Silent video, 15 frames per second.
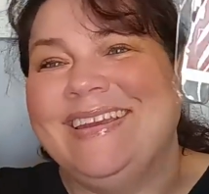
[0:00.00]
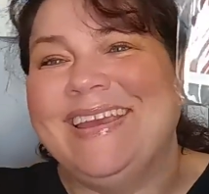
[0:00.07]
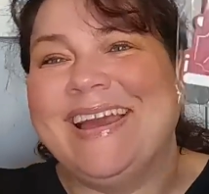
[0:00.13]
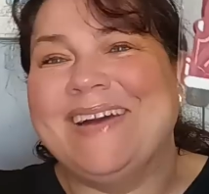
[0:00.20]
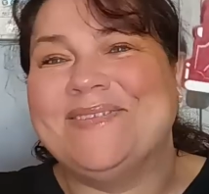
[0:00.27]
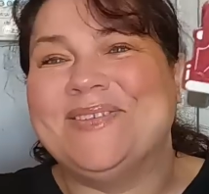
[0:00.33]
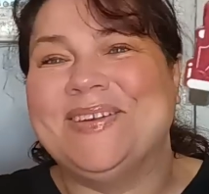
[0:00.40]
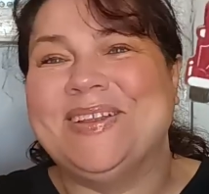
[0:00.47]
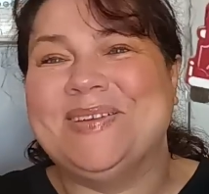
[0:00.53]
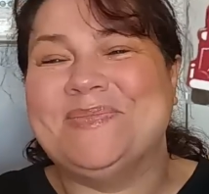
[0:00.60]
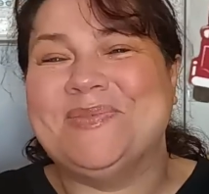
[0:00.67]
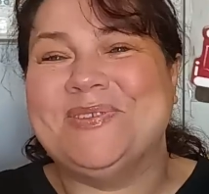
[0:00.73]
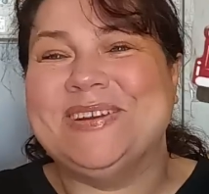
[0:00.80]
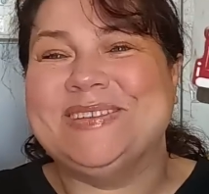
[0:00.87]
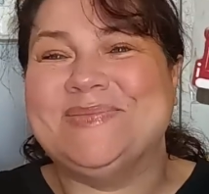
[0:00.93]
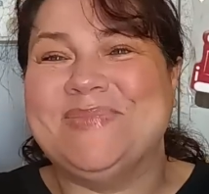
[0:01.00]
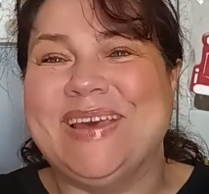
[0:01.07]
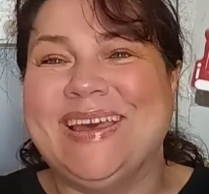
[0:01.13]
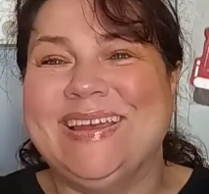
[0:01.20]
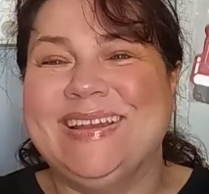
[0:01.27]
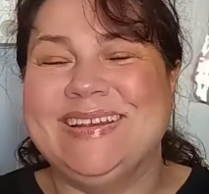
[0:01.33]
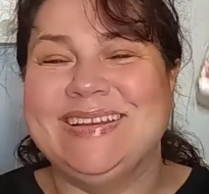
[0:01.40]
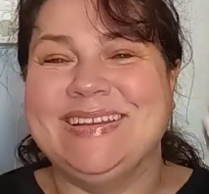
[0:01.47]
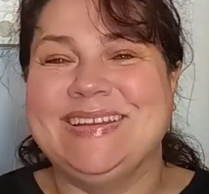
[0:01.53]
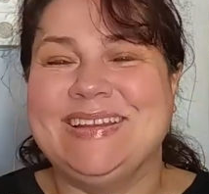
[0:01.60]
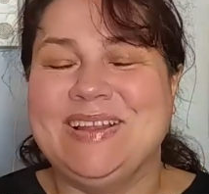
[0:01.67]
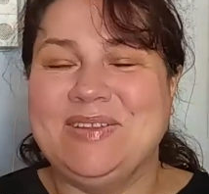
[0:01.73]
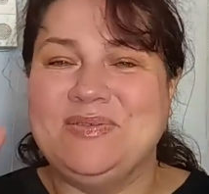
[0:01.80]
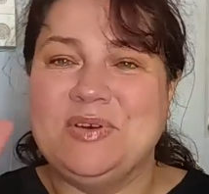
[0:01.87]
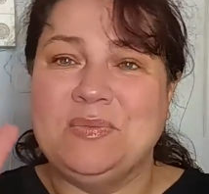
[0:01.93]
Yeah, for a little boy's bed.
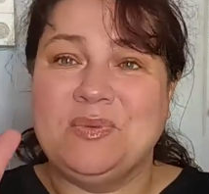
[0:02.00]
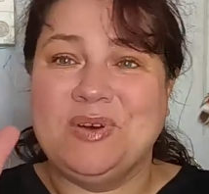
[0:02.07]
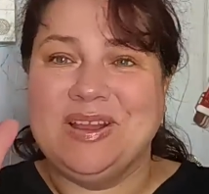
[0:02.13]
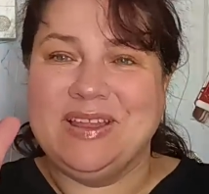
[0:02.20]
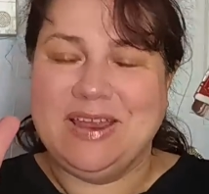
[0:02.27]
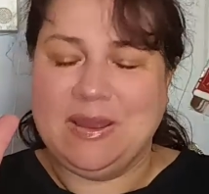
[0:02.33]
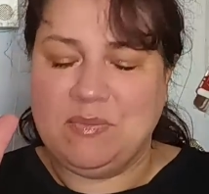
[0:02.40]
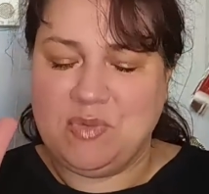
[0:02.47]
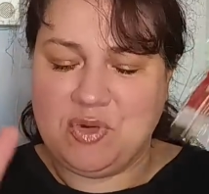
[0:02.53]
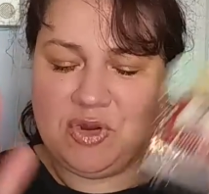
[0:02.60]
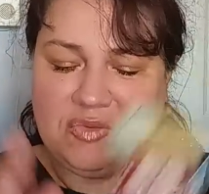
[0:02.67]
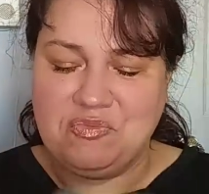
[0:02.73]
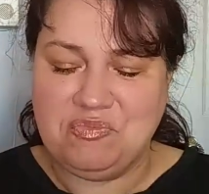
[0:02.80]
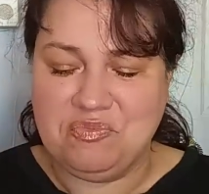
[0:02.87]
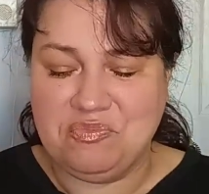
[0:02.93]
The little footboard, little headboard.